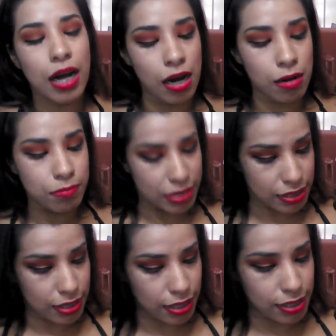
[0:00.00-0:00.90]
Um, it
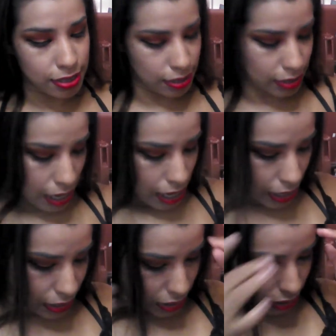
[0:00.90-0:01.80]
does
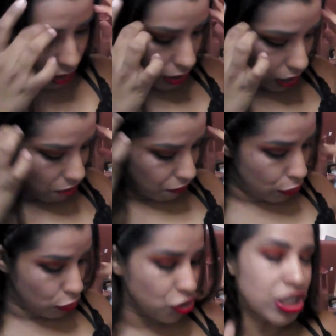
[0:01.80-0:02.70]
it does not
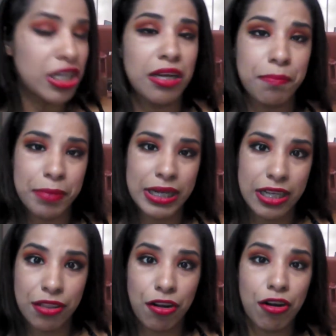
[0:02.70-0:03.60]
feel cheap
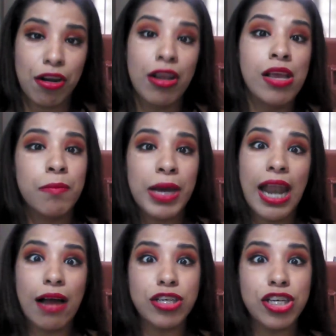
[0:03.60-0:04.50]
either, but
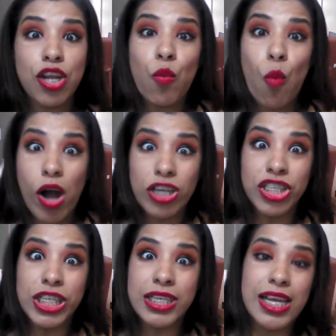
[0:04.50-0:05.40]
I'm going to
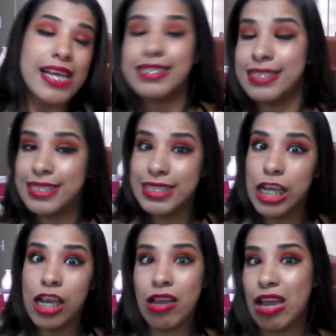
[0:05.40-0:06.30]
wash it and
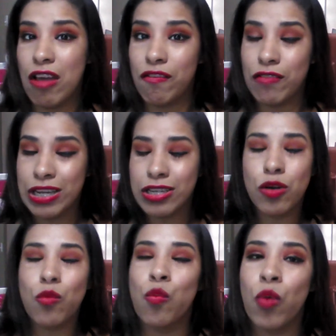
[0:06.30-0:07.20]
see if it
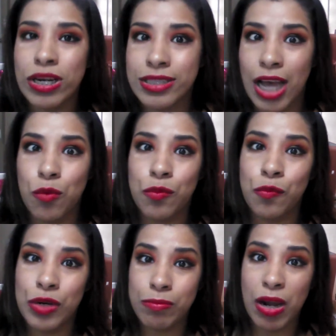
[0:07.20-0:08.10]
works out
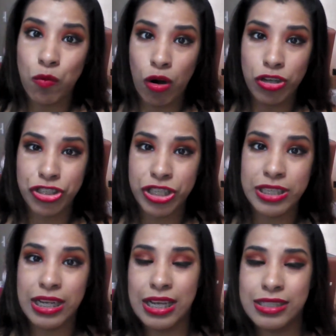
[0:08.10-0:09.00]
with my washer
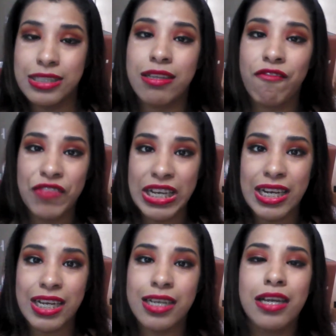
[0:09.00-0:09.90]
and feel
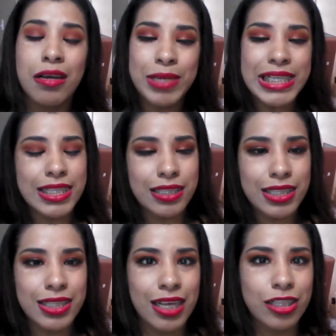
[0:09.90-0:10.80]
it because
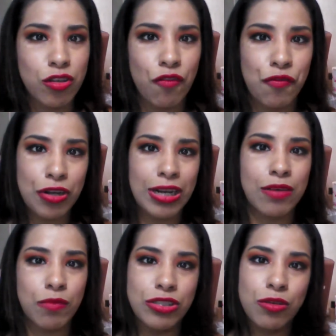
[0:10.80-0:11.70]
sometimes I do feel
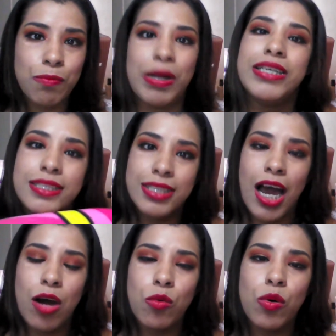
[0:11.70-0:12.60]
like when you buy a
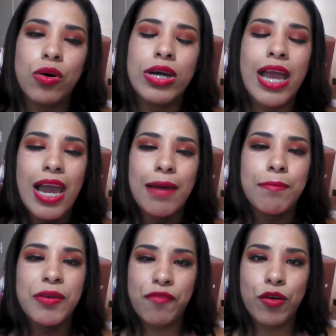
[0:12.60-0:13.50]
towel and
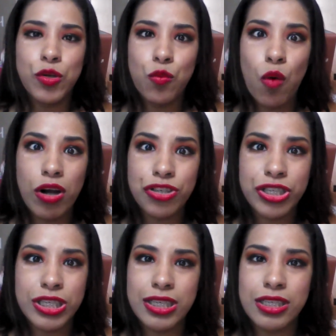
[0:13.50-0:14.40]
before you wash
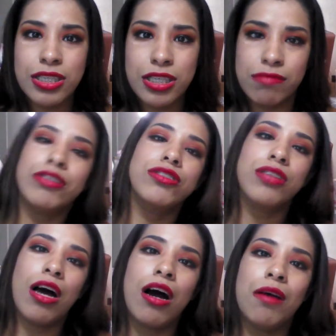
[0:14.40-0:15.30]
it, it does feel
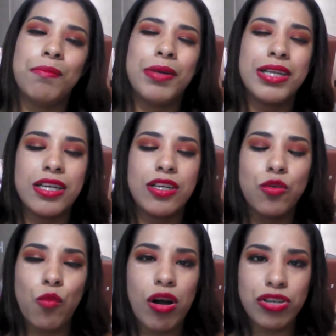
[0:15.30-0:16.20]
soft, but then you
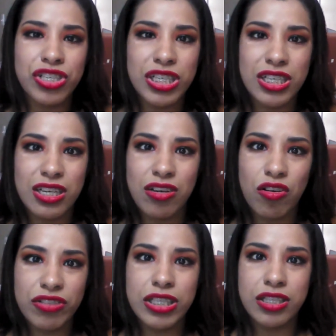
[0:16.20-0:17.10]
wash it and
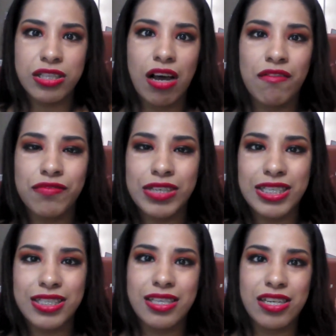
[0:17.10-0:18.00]
all this
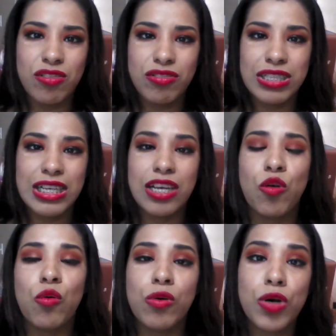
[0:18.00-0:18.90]
softness and all the
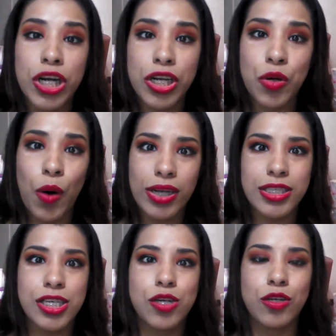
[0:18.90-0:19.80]
good
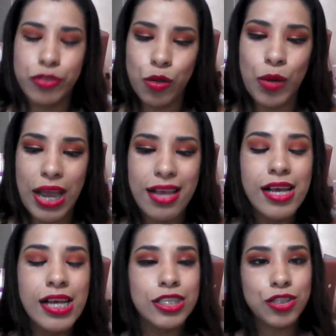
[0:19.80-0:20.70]
quality goes away.
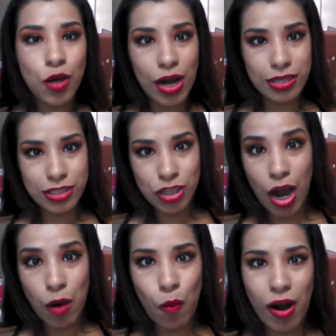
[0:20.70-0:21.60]
So until
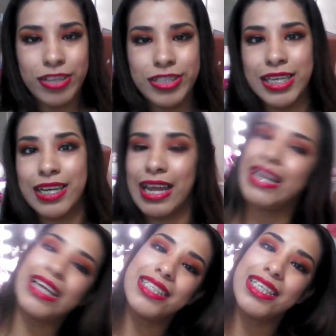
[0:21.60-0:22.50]
I wash it and
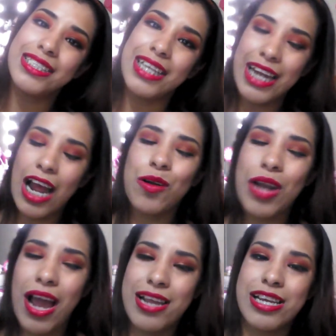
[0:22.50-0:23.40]
I test it out,
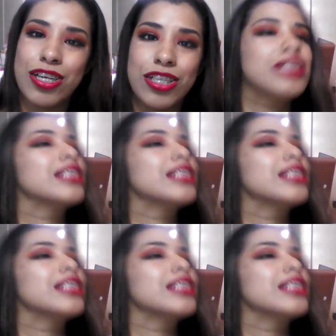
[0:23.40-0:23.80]
I am going to